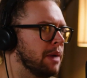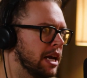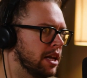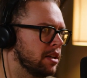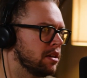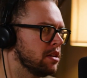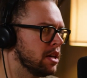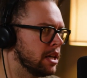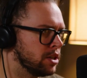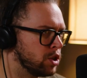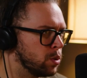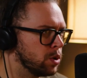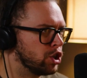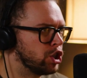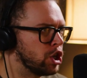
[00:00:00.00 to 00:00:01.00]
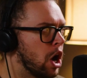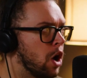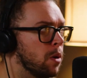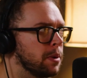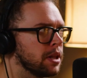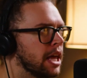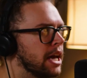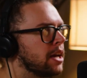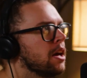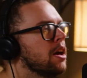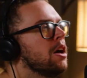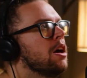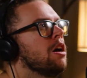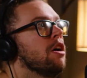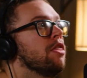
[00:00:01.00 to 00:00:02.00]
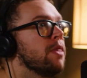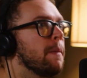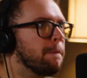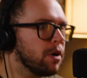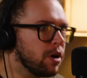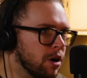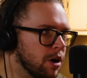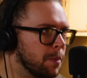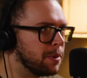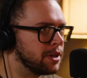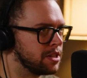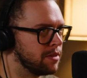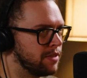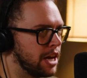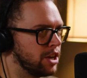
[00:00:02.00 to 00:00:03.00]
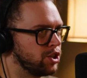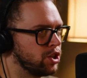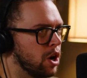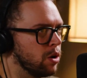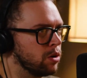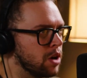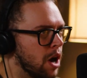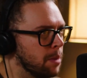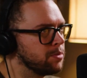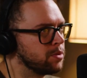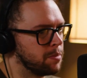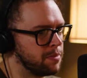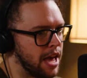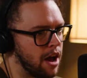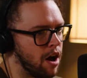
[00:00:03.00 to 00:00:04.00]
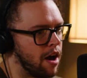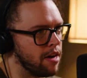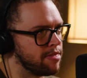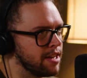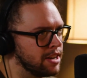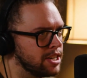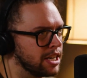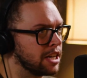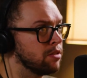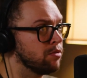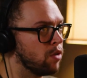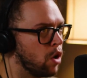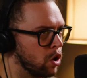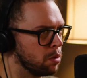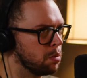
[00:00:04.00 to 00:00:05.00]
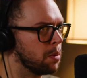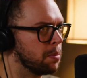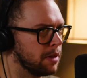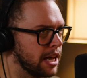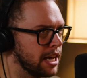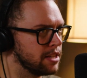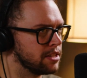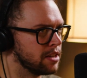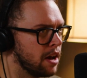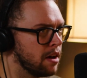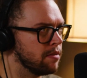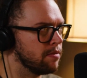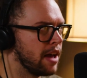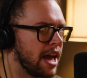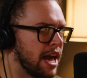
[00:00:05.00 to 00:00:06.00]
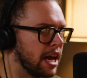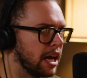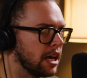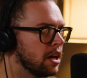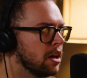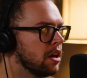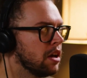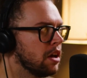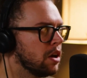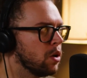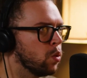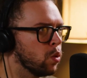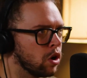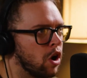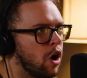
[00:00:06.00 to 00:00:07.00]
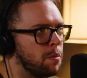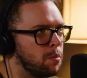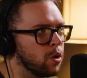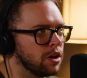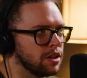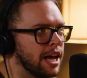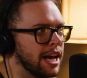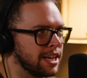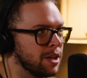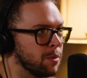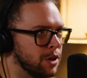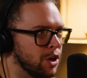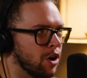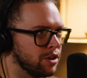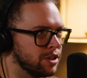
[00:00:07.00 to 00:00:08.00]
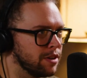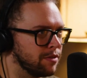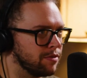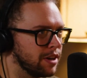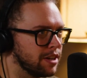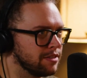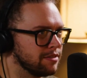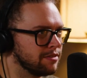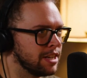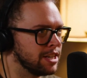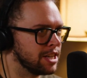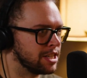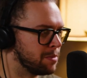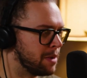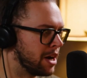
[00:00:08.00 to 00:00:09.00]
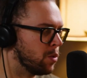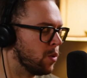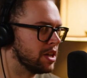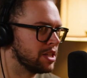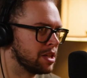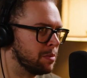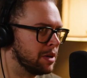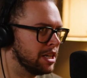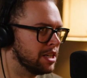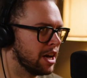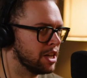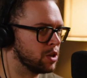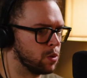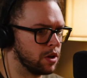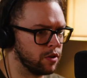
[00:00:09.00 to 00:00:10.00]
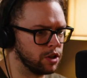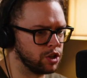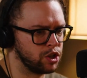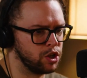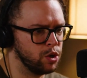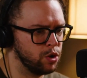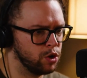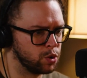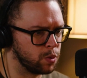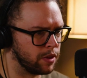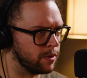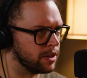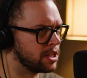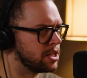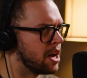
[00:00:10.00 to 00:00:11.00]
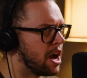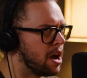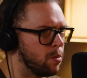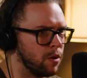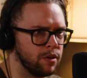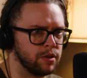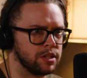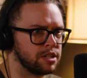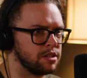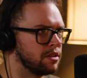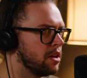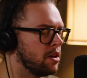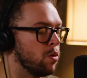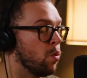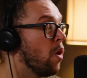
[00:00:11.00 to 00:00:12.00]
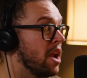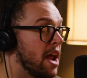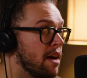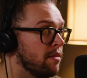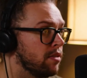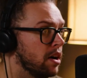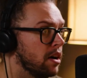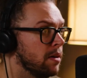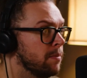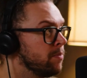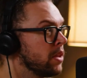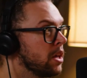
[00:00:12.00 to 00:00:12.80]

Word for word: made into a show, but like the purpose of that show comes from that authentic and vulnerable place of, hey, we're all more alike than we are different. Mm-hmm. It doesn't matter what somebody does, whether it's huge, whether it's not, whether it's eh, whatever.